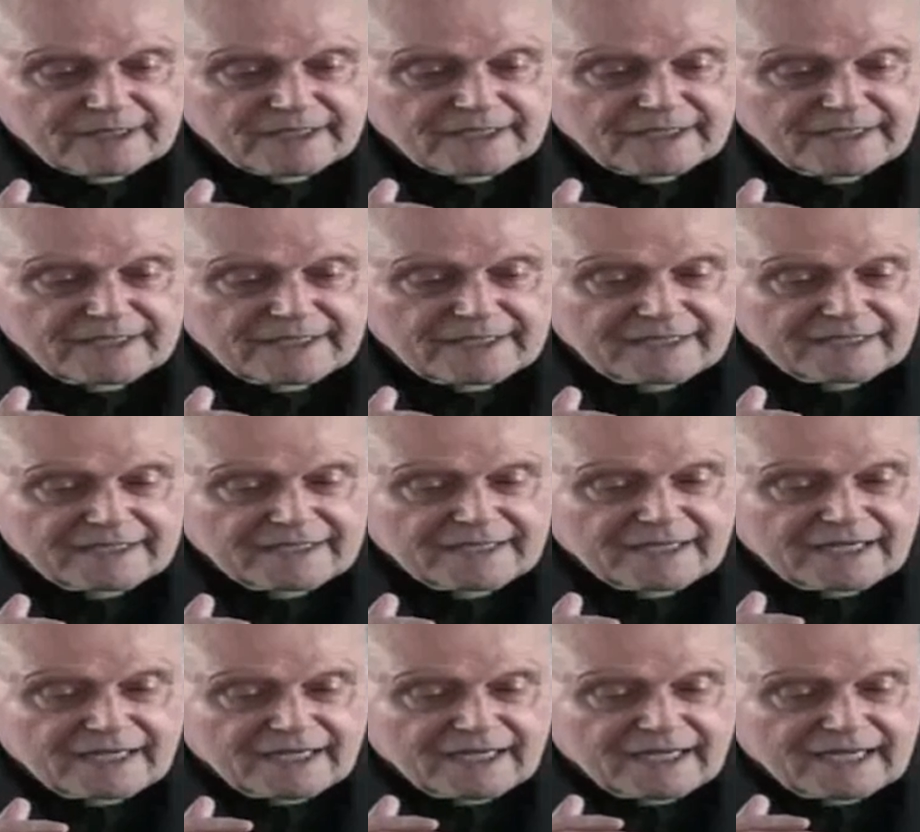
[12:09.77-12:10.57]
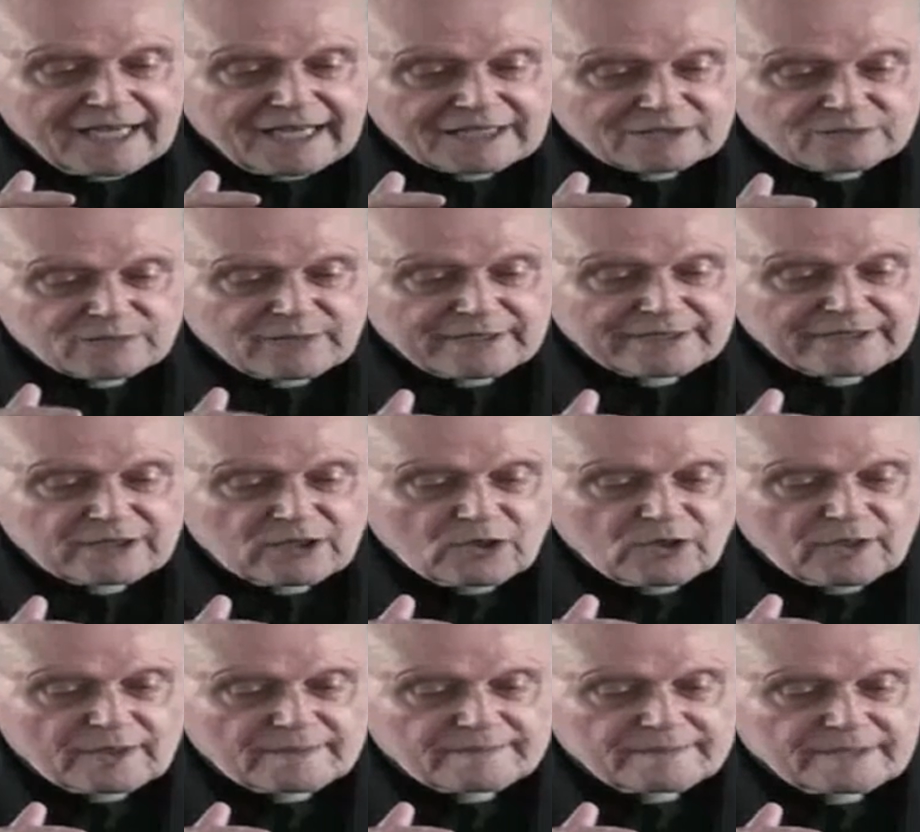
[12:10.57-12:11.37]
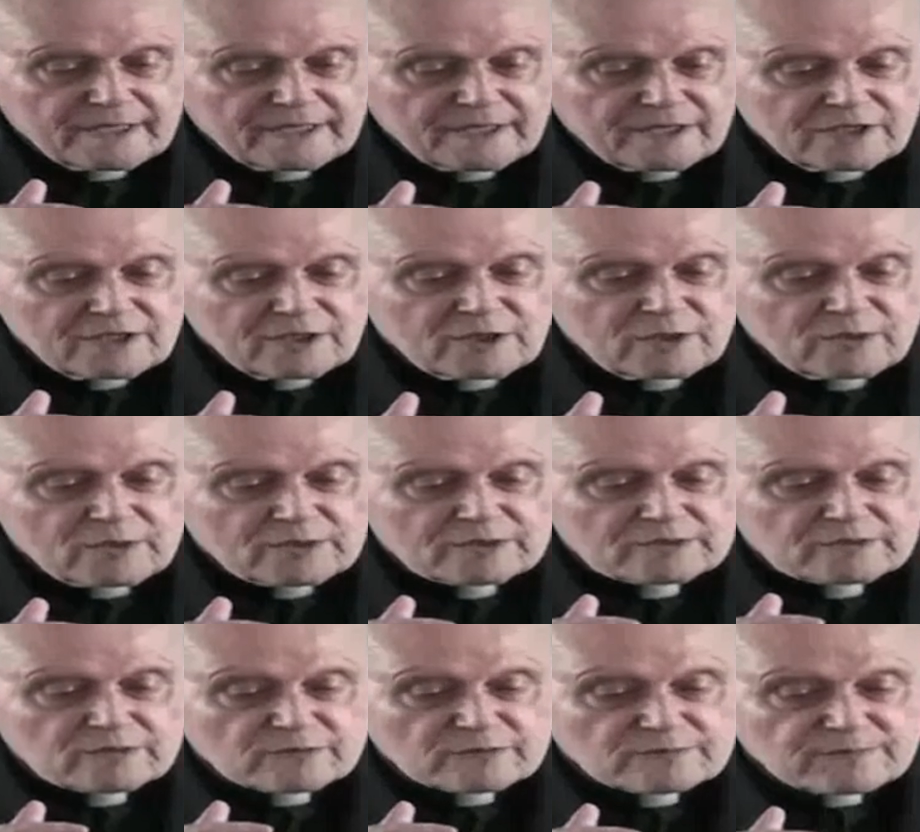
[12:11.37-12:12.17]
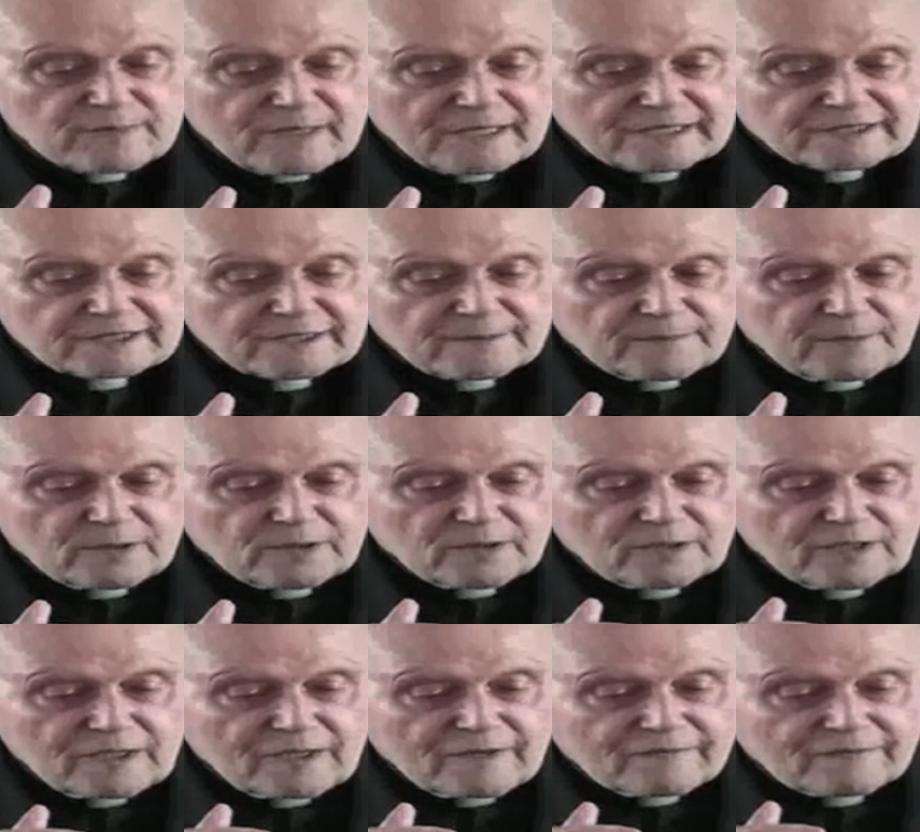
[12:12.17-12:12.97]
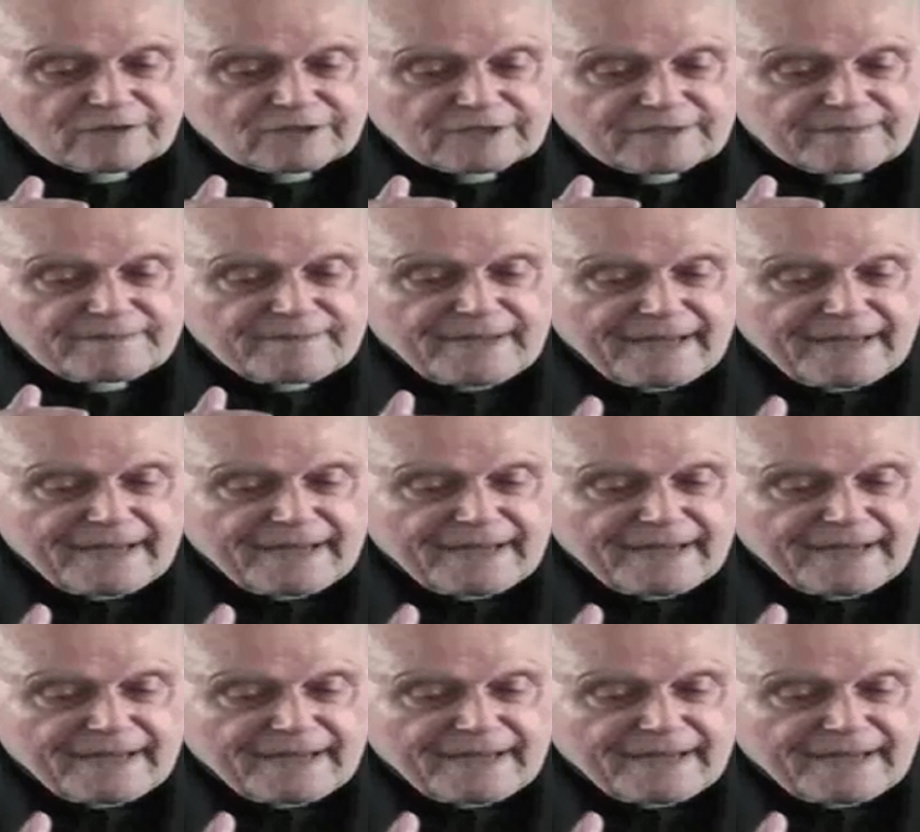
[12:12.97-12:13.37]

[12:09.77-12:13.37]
And it was Augustine himself, Augustine of Canterbury,